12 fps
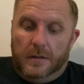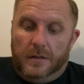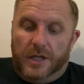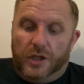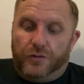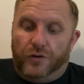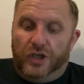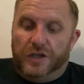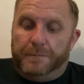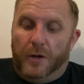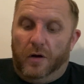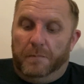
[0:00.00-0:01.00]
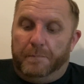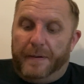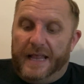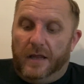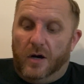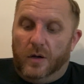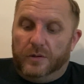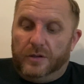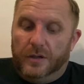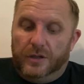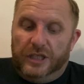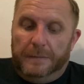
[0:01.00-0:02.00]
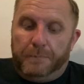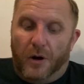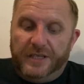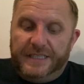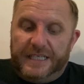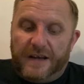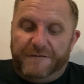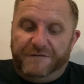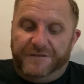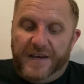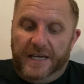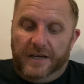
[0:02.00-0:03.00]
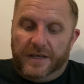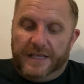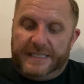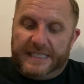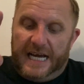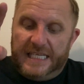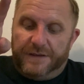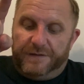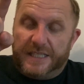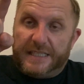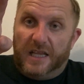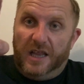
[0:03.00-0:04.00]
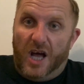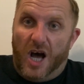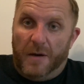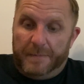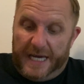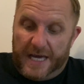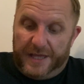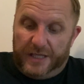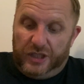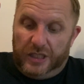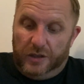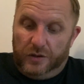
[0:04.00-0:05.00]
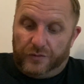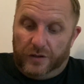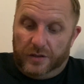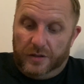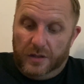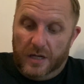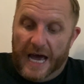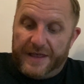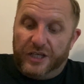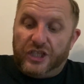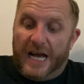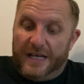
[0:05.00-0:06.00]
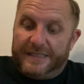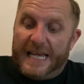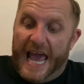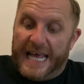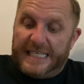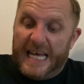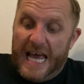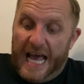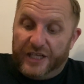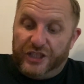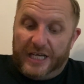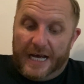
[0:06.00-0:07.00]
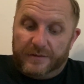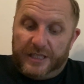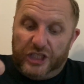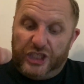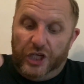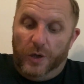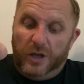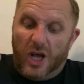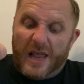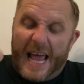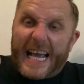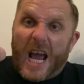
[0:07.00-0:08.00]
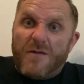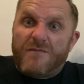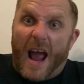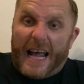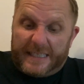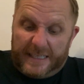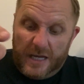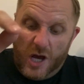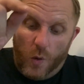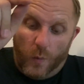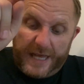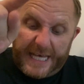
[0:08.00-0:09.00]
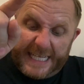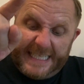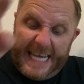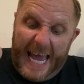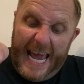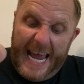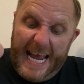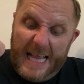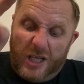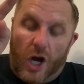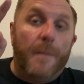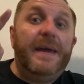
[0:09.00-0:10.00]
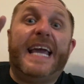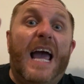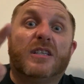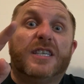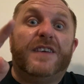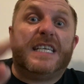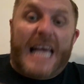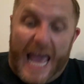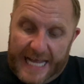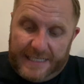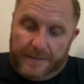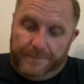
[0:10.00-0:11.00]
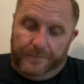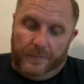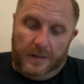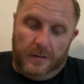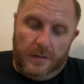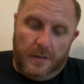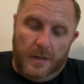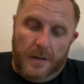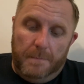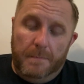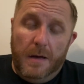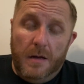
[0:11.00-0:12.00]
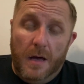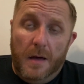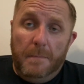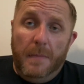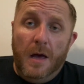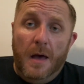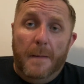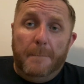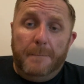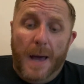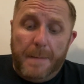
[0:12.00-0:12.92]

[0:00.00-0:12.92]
the Trunchbull bellowed. She pointed a finger the size of a salami at the child's head and shouted, You look like a rat with a tail coming out of its head. My